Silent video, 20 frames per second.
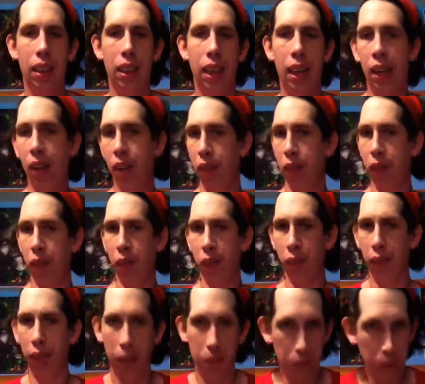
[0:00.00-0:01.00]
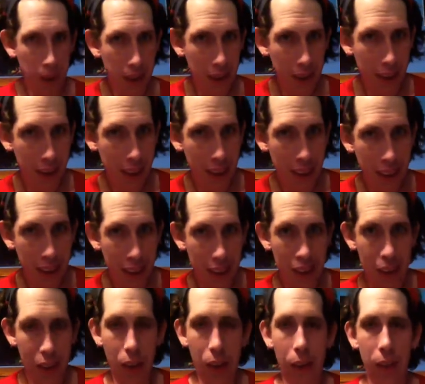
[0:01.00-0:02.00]
I don't feel very pretty today,
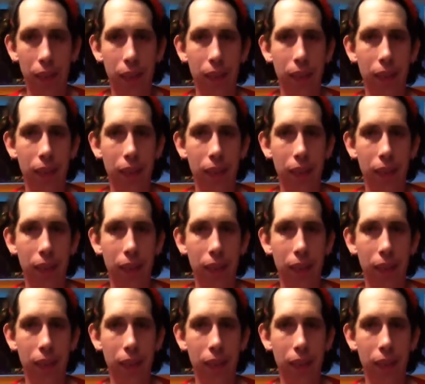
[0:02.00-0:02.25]
so.